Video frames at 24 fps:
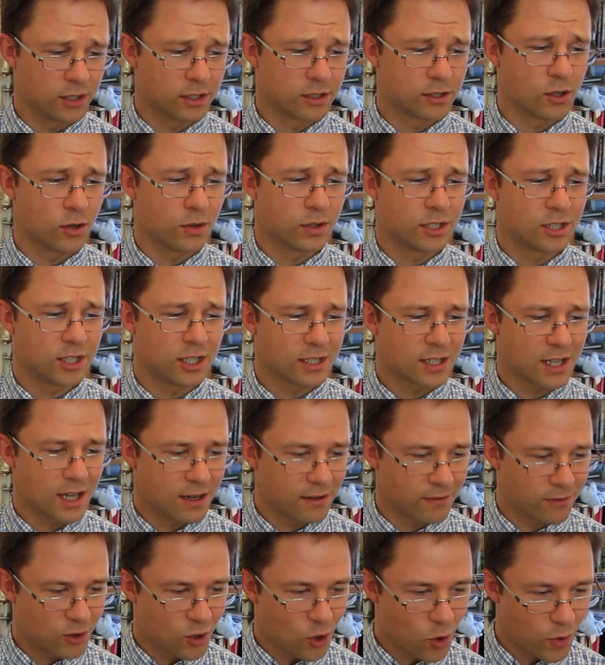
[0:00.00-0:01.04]
So it's just kind
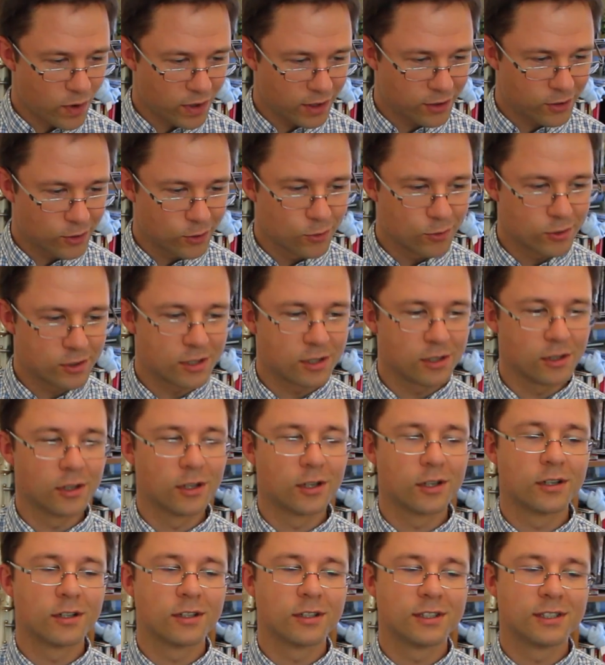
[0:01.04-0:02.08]
of going through
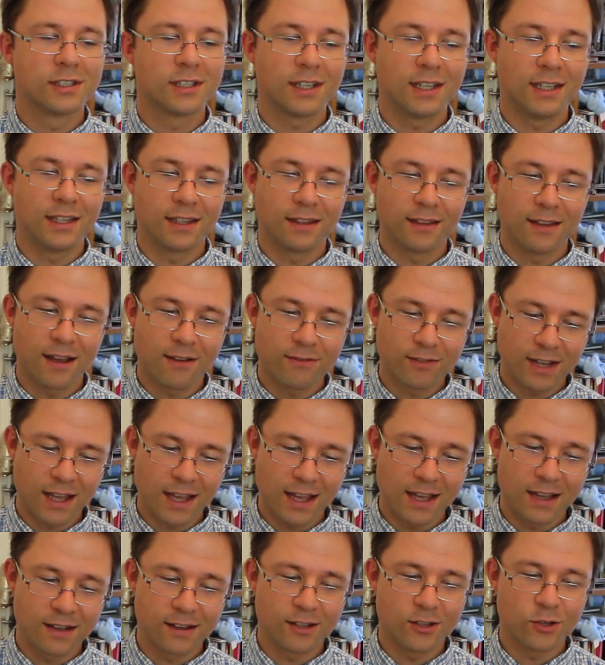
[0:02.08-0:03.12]
slurs in left
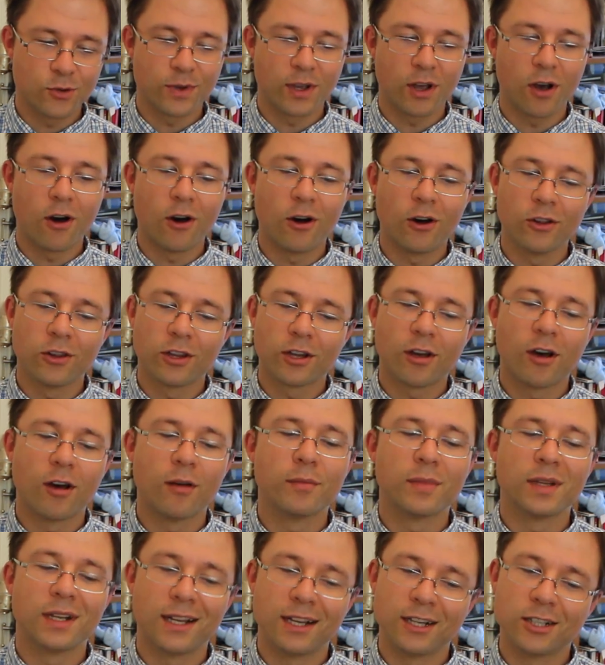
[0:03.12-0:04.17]
hand and doing all the
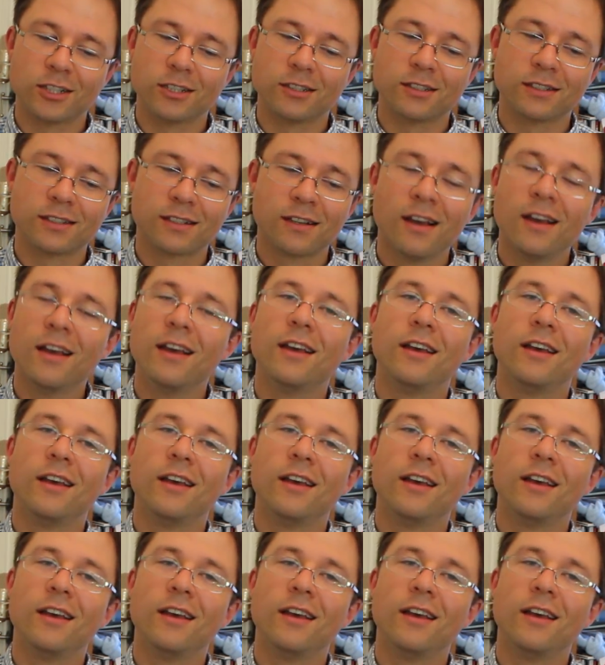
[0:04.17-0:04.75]
combinations.